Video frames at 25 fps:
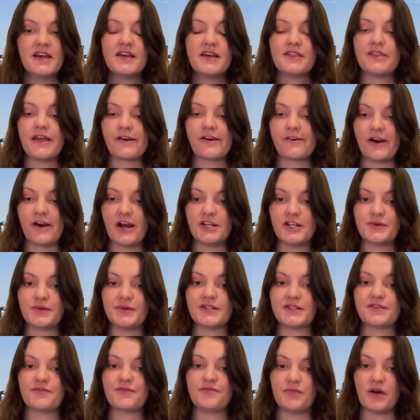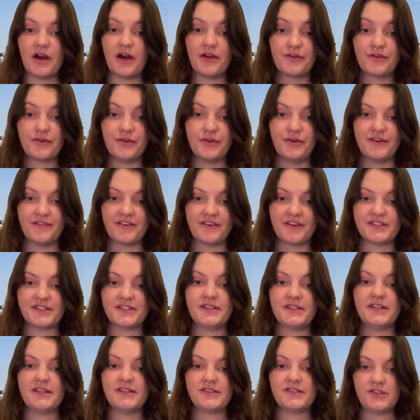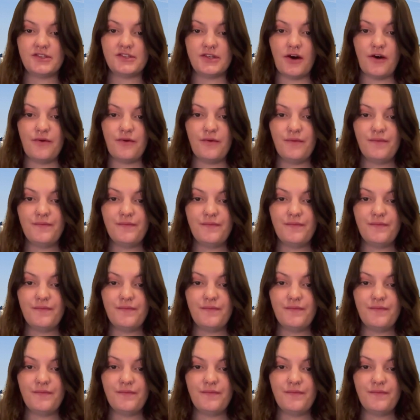that graduates from other universities don't.